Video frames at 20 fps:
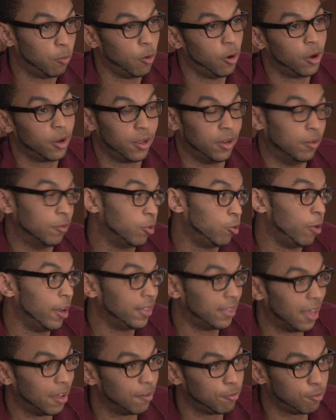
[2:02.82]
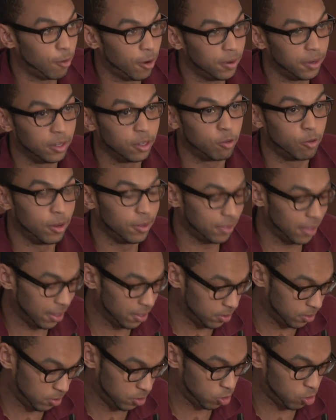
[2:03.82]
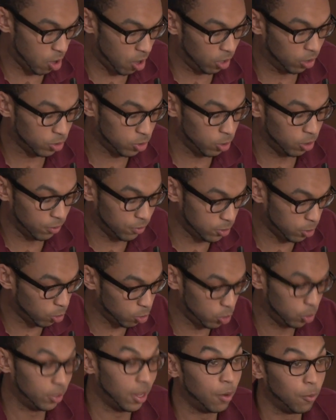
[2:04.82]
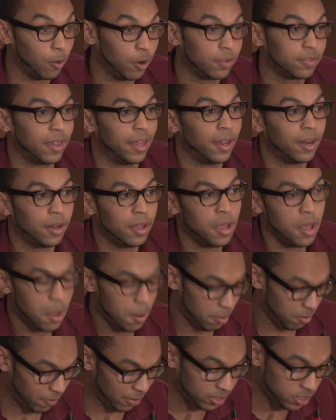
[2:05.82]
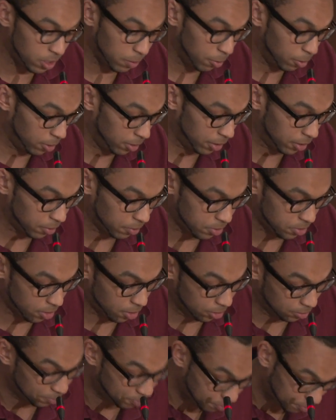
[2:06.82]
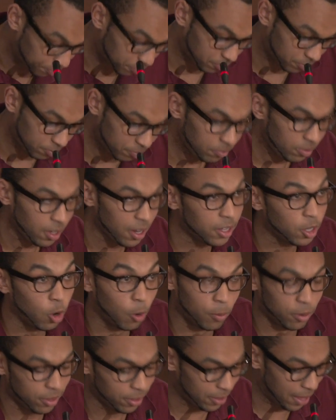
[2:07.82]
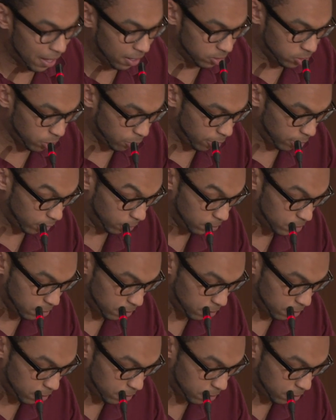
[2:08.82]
work and create that friend and create that strong sort of social network that prevents the bullying. So incorporating that into curriculum is